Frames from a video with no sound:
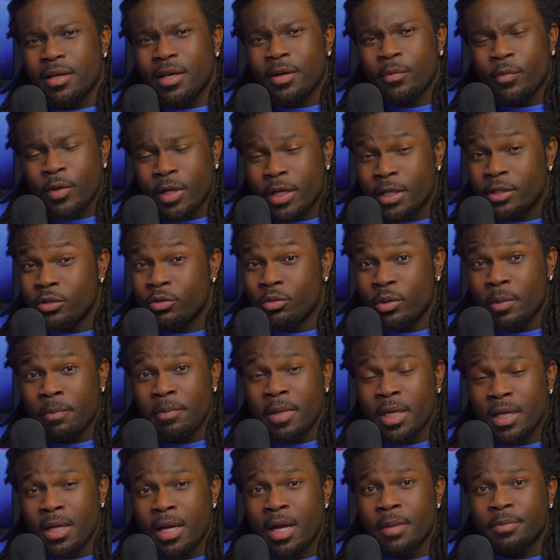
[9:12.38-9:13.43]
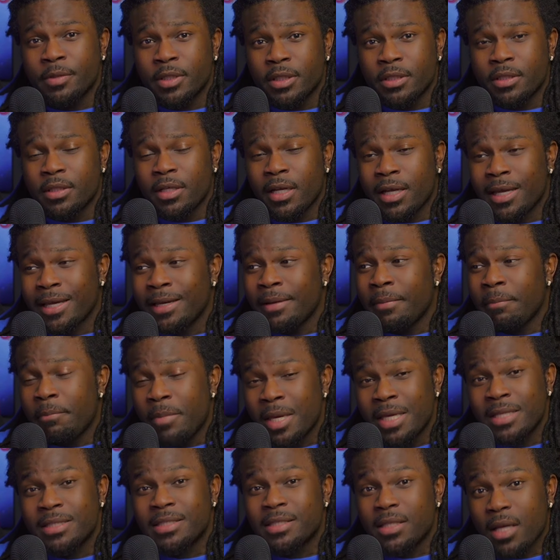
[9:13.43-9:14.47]
When they do the meetups, they're getting
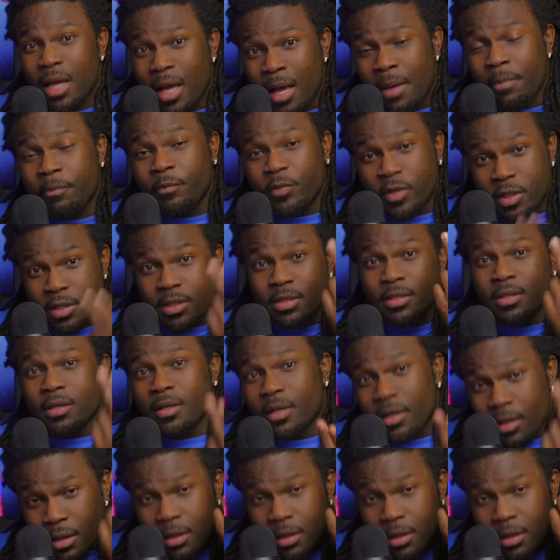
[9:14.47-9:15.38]
meets ups.